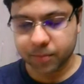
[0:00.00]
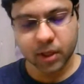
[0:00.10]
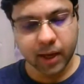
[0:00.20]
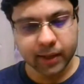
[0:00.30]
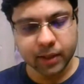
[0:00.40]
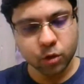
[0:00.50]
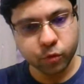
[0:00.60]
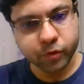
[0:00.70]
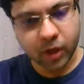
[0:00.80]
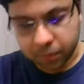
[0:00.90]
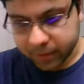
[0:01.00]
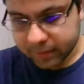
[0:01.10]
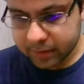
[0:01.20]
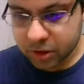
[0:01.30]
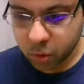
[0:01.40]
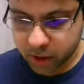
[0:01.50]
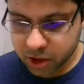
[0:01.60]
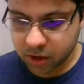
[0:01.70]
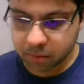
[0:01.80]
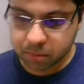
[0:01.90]
Sir, I think you've covered this
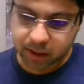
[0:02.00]
question,